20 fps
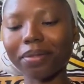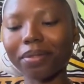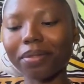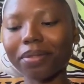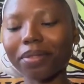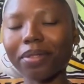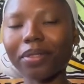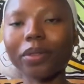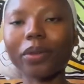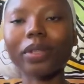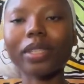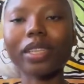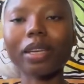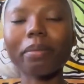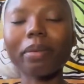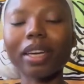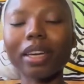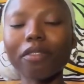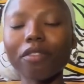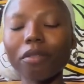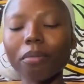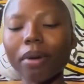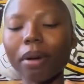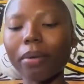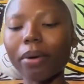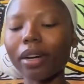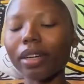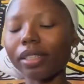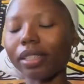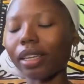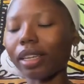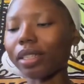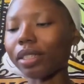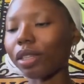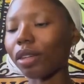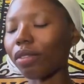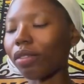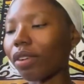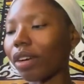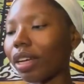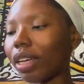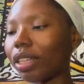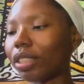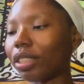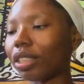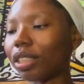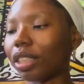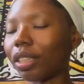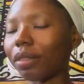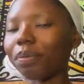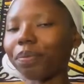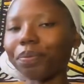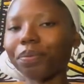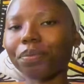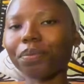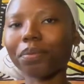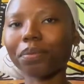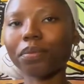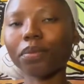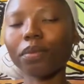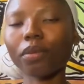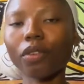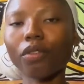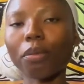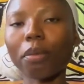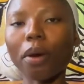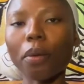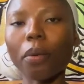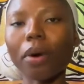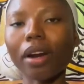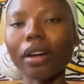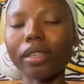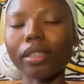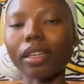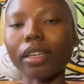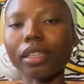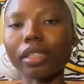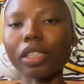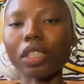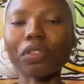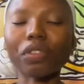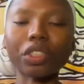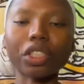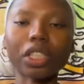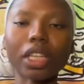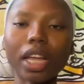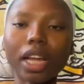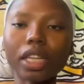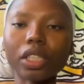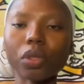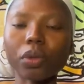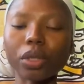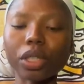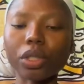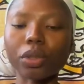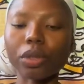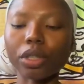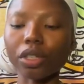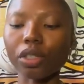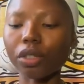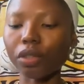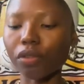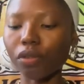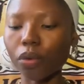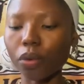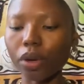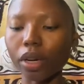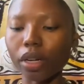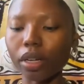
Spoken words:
What's coming in for my water signs? Overall energy for my water signs for July 2024.